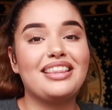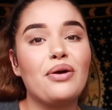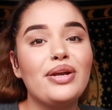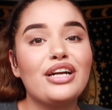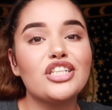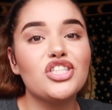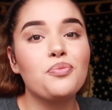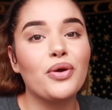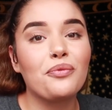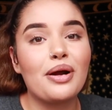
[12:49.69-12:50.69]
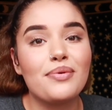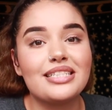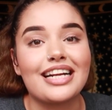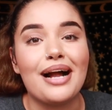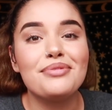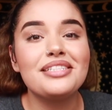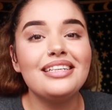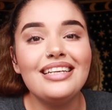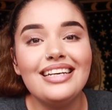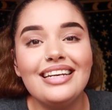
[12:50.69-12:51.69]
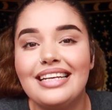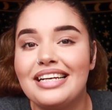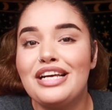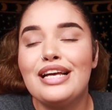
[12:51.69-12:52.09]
that when I got to the point where I was like, I'm just gonna